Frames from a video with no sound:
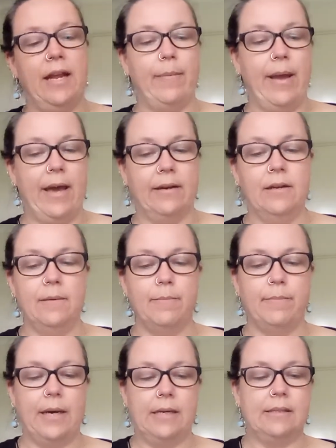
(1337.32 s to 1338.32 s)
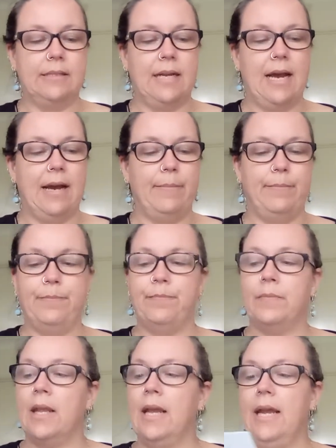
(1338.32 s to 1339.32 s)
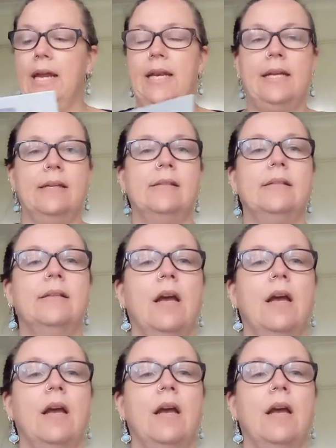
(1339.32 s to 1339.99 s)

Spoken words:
about it, but it is